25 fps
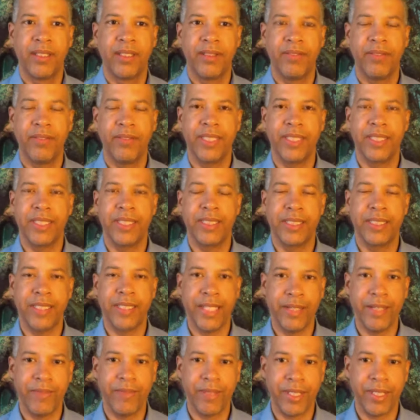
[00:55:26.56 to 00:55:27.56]
Feeling
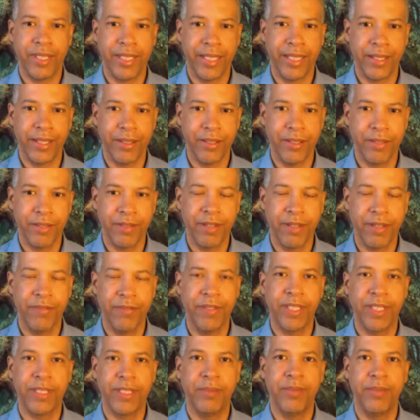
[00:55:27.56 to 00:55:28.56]
safe to let go of our
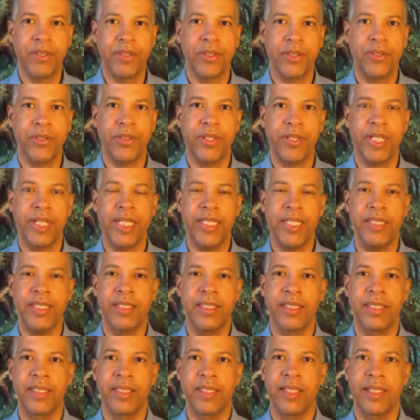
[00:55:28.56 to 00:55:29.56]
victim
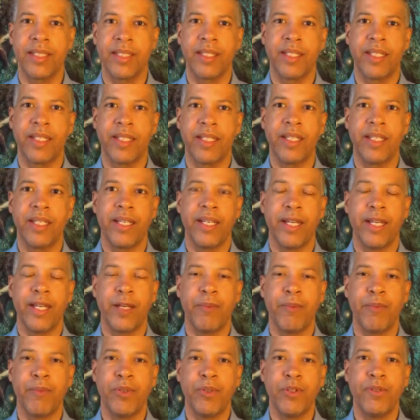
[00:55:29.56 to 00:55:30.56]
stories
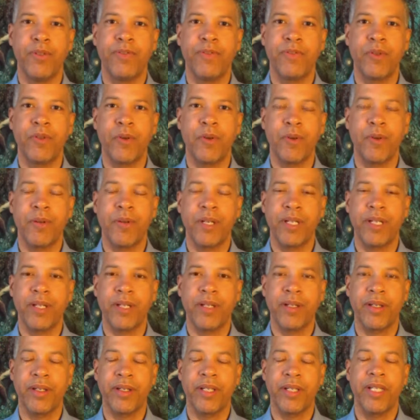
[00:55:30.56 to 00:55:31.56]
and move forward
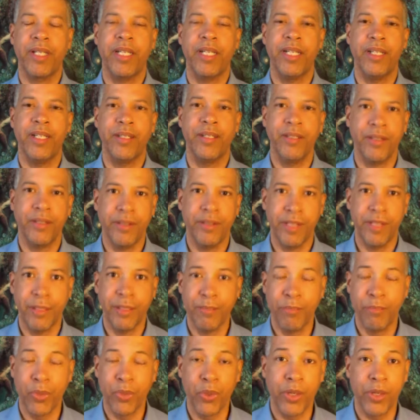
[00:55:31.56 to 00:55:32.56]
into a
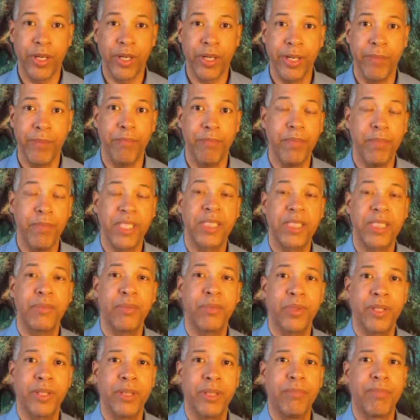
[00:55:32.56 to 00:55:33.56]
much
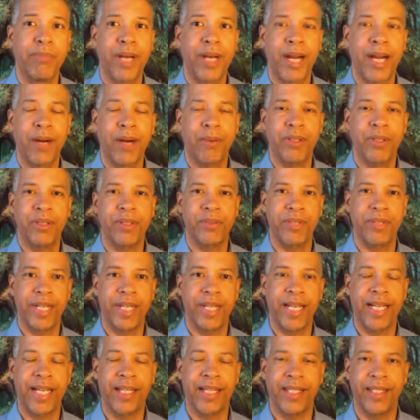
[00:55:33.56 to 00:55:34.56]
more empowered
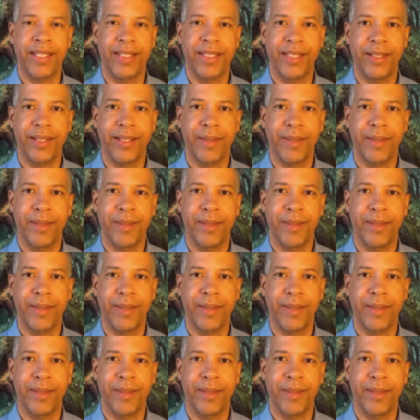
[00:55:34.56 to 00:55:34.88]
reality.